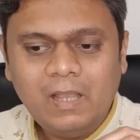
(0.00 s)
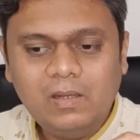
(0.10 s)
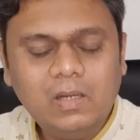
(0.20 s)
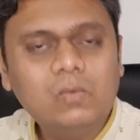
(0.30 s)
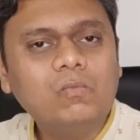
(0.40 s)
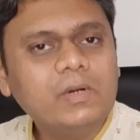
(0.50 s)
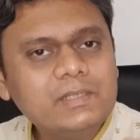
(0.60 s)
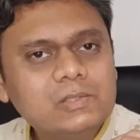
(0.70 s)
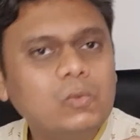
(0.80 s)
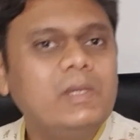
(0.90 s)
Now, what
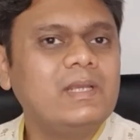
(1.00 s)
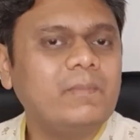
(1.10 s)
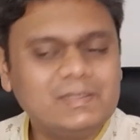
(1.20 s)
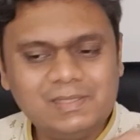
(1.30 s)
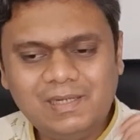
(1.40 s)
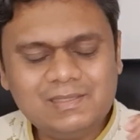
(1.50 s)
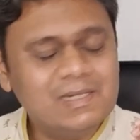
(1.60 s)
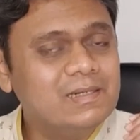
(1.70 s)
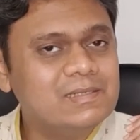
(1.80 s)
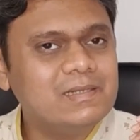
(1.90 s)
is cooling capacity? Let's
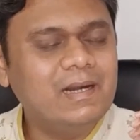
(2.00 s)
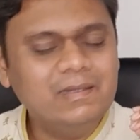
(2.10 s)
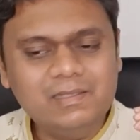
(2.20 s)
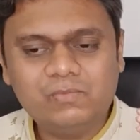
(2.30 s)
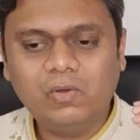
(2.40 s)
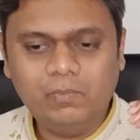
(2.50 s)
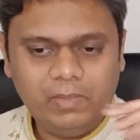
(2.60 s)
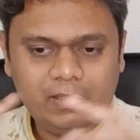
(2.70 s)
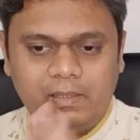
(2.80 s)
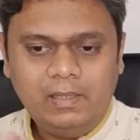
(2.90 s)
understand this for a
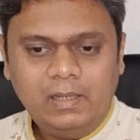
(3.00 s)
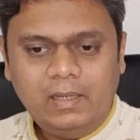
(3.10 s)
bit.